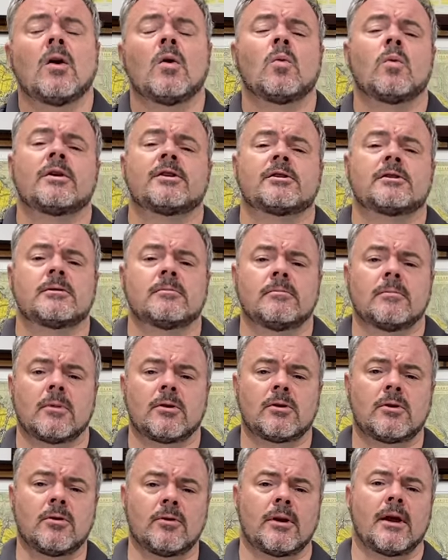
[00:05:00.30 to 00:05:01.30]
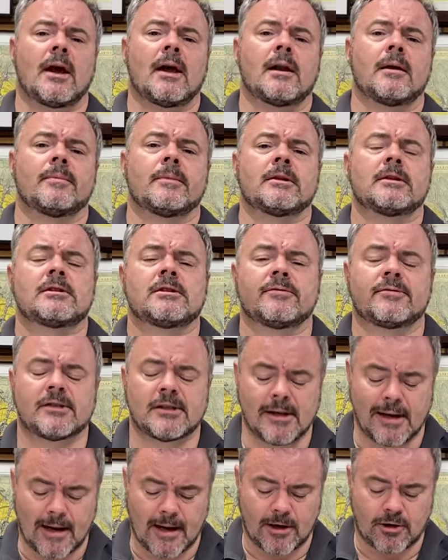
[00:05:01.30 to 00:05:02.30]
with some good elements of
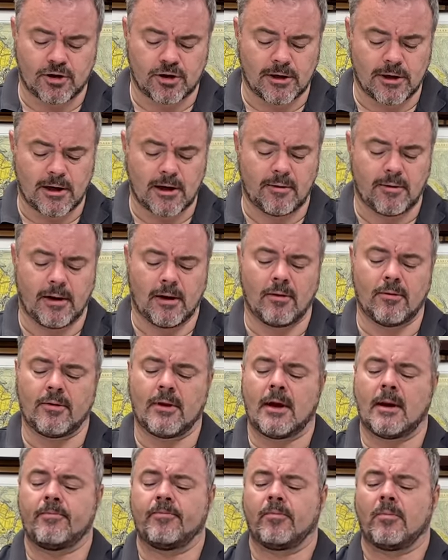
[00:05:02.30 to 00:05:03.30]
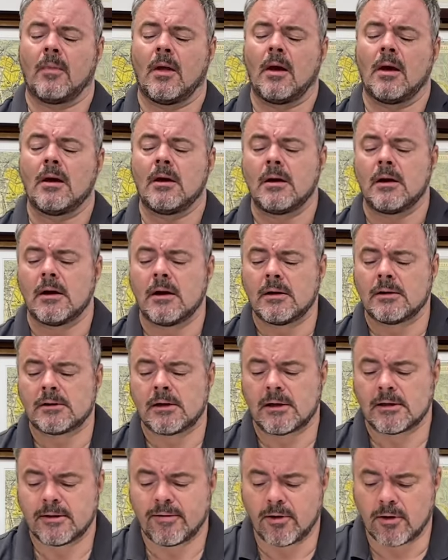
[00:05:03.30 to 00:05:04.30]
selection going on there. So
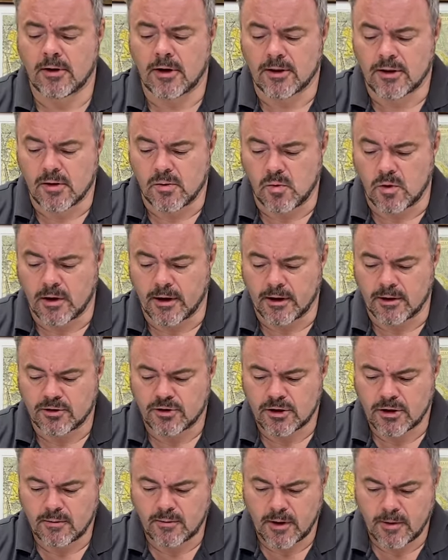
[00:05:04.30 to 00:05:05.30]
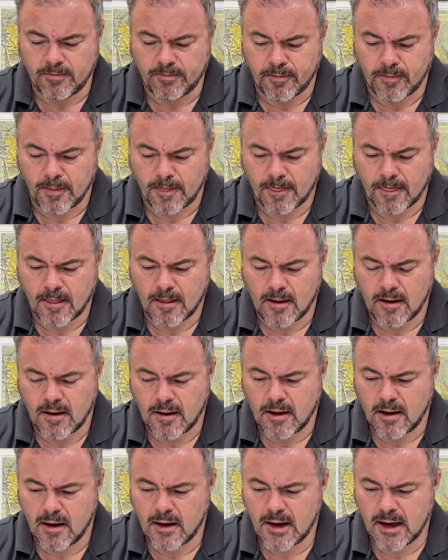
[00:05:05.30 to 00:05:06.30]
let's have a look at the wine, shall we?
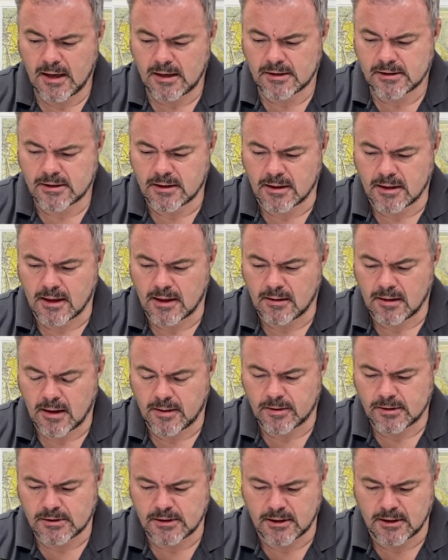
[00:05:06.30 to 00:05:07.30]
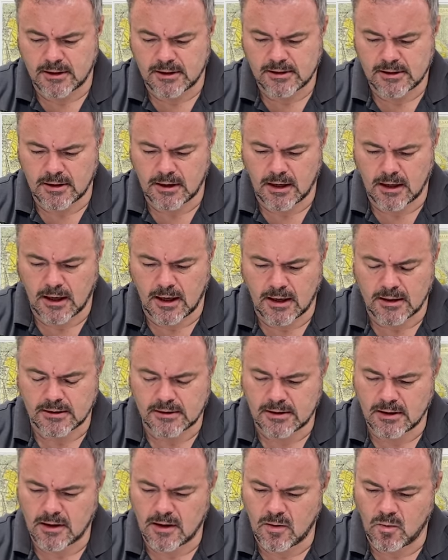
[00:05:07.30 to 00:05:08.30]
Instantly, I'm certainly seeing it against
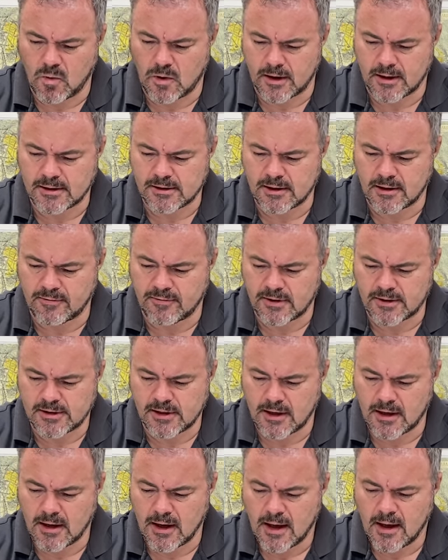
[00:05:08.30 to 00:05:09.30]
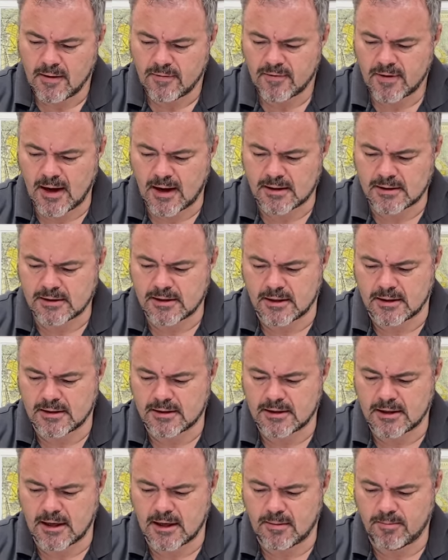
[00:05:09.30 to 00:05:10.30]
a, a white surface here. That's a
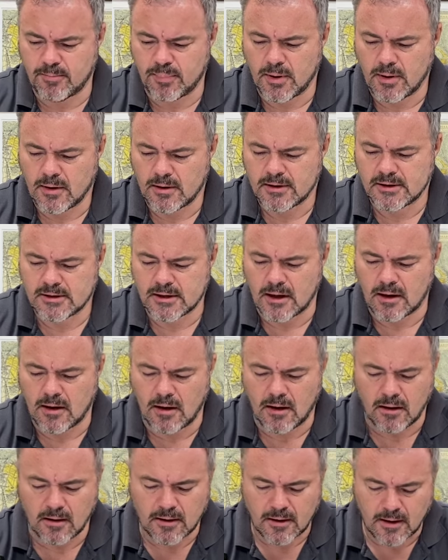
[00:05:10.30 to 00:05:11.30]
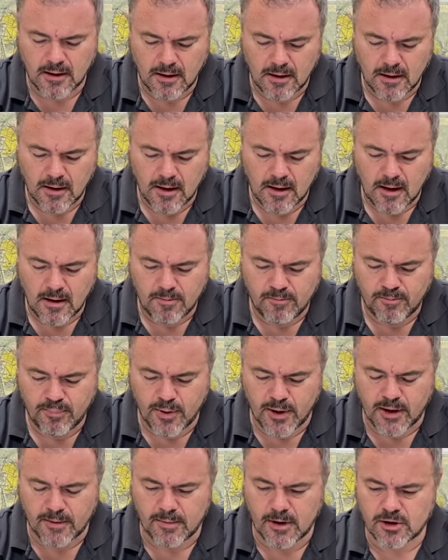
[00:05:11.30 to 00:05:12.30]
deep, dark,
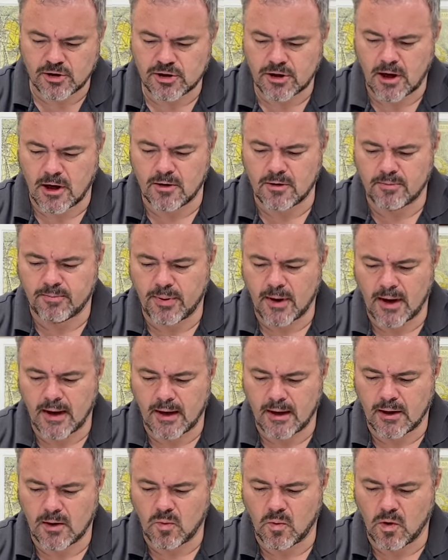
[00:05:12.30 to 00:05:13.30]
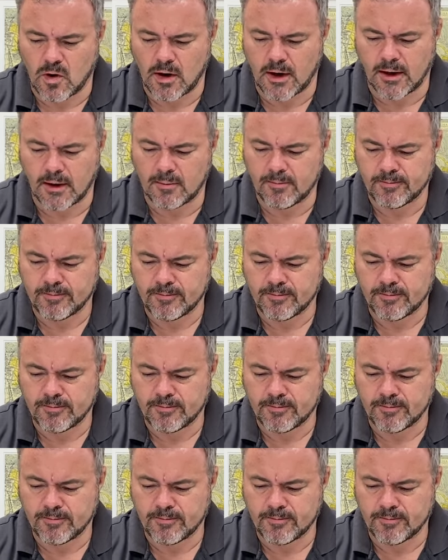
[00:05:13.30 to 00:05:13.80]
pretty much opaque wine.